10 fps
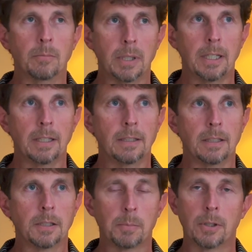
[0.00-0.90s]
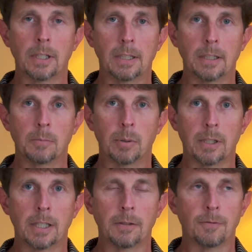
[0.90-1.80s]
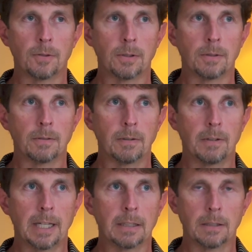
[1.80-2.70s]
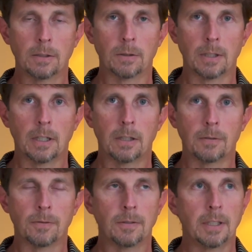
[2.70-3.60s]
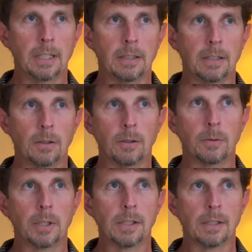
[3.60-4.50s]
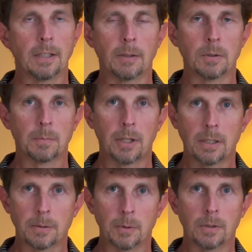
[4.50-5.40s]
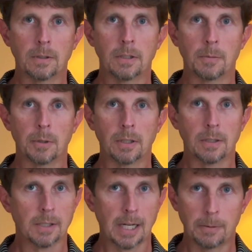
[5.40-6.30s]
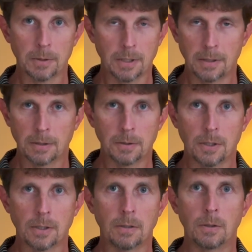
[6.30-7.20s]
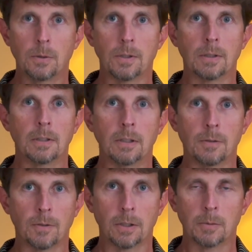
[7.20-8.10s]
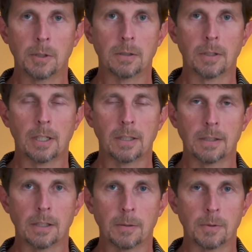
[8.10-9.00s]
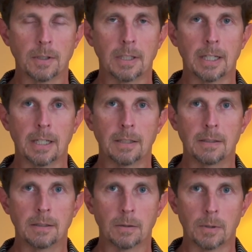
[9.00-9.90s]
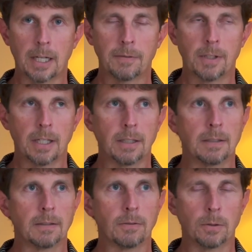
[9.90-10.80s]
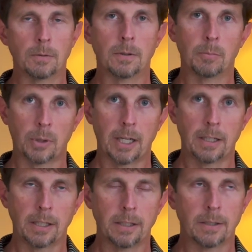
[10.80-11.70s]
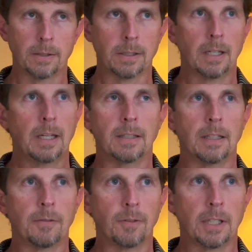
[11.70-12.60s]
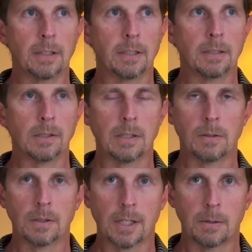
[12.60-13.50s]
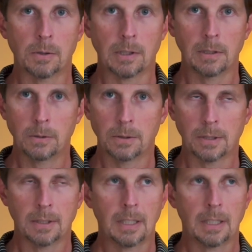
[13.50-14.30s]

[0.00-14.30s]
but it's pretty good play for that little golf. And the only reason that was possible is because I was still just using these fundamental concepts that I had arrived at through the prior years. And I found that as long as I was loose,